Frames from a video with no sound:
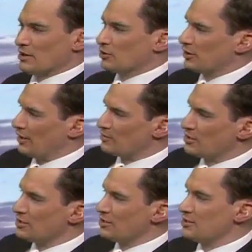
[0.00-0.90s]
Look at that
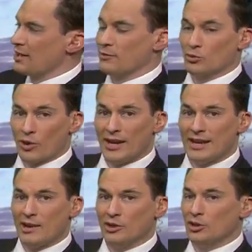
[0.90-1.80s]
67 right
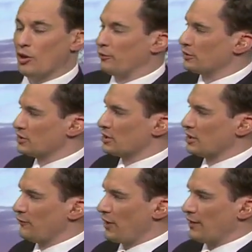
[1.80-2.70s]
now in Norfolk,
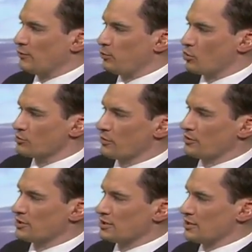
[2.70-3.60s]
65 in Portsmouth,
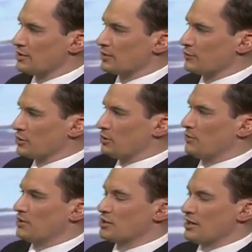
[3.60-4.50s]
66 Virginia
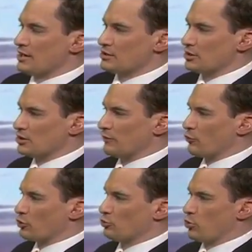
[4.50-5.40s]
Beach,
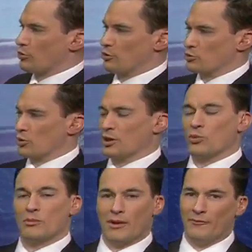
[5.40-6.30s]
64 Newport News. We're going to
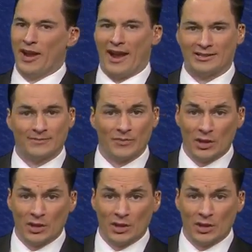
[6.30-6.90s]
warm up fast.